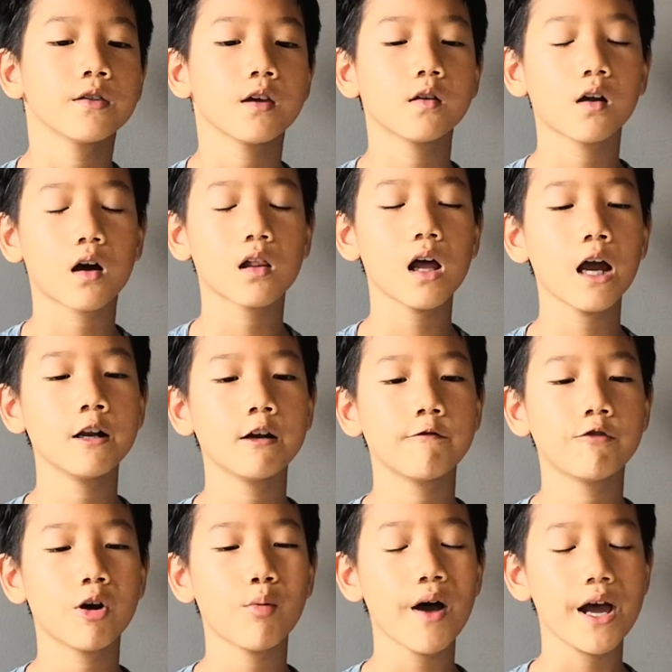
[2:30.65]
The decline
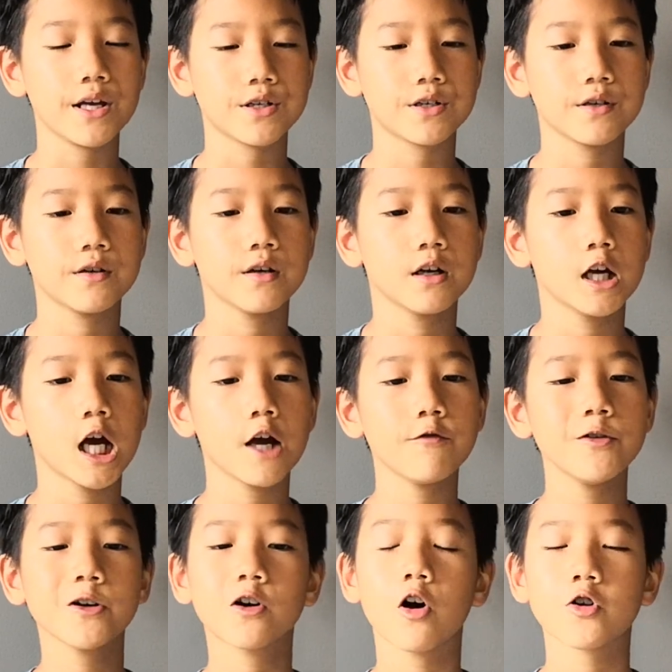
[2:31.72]
of the West.
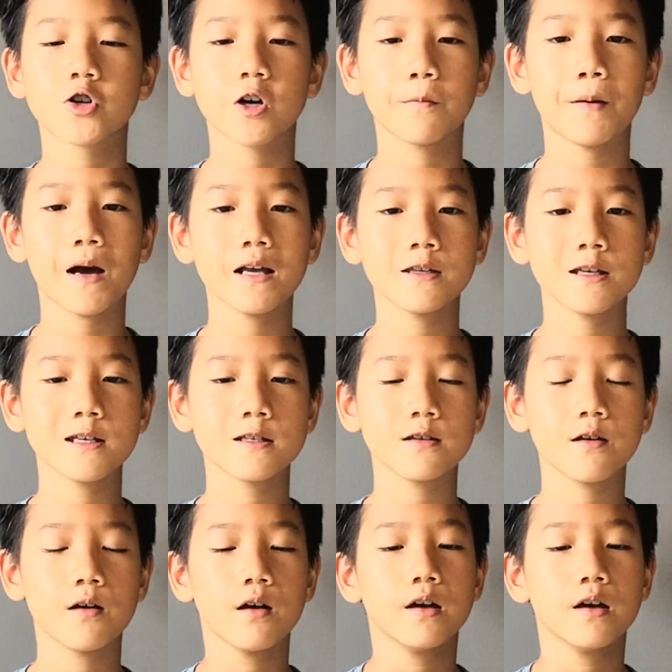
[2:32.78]
Every culture passes